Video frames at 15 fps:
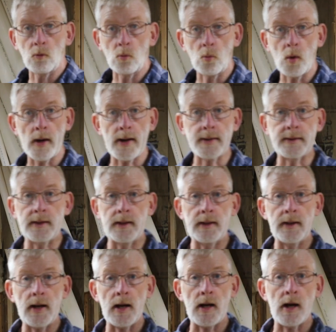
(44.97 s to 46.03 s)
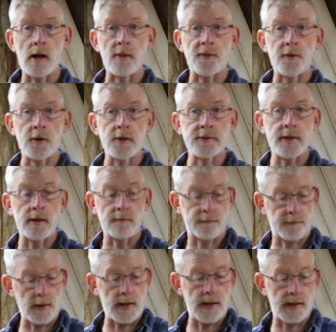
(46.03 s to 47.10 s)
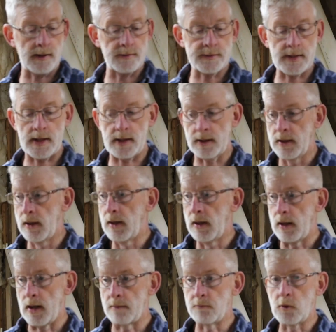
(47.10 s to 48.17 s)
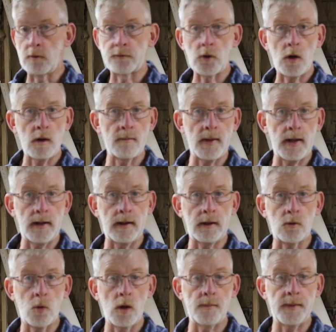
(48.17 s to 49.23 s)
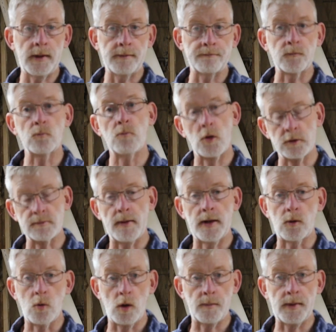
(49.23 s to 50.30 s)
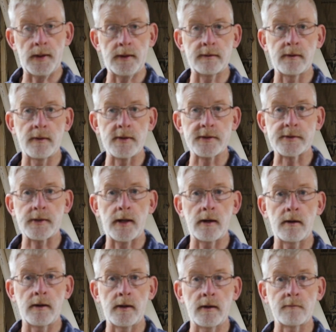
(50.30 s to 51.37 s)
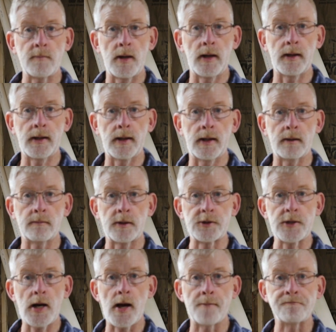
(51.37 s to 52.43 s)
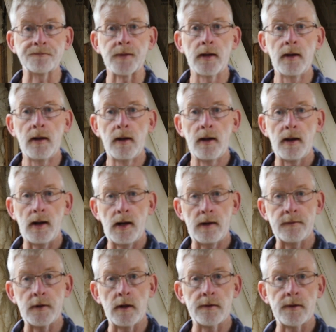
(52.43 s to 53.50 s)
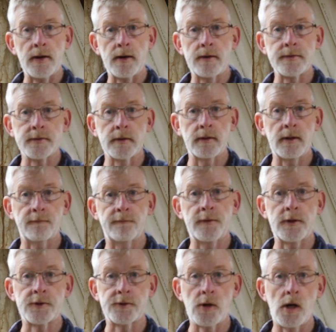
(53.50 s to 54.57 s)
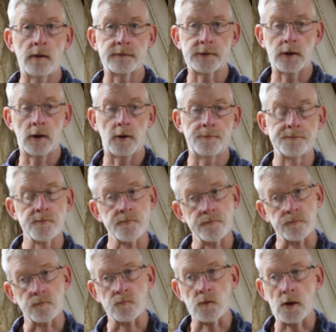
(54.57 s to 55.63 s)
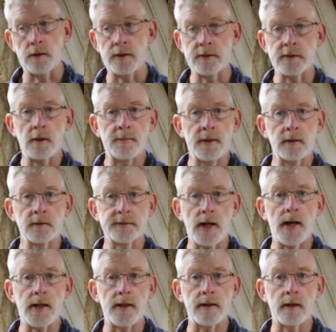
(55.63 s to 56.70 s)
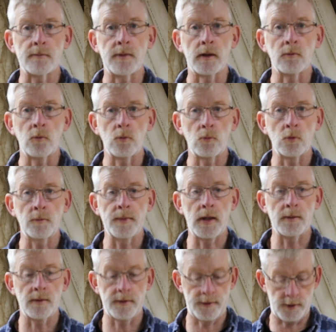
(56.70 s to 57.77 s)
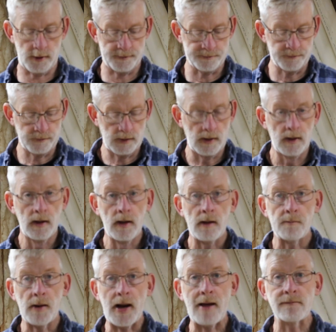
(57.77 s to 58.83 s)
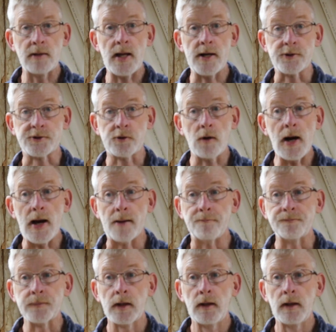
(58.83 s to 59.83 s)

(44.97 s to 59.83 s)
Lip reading: what I did on Thursday and Friday was that I moved all of my equipment, most of my equipment, into this area of my my shop, and the other area is going to get finished off. So it's going to be a little tight in here, but we'll be able to do it. But I have a lot of scrap,